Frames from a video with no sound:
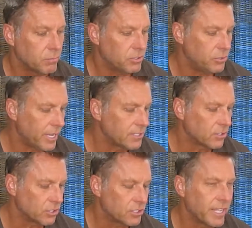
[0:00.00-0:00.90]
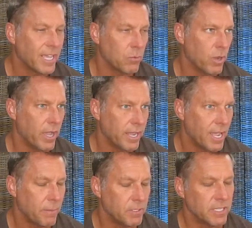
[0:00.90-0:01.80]
but you guys understand why it
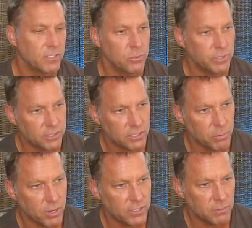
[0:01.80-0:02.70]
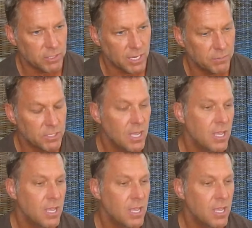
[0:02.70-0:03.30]
happens. They do get surprised sometimes.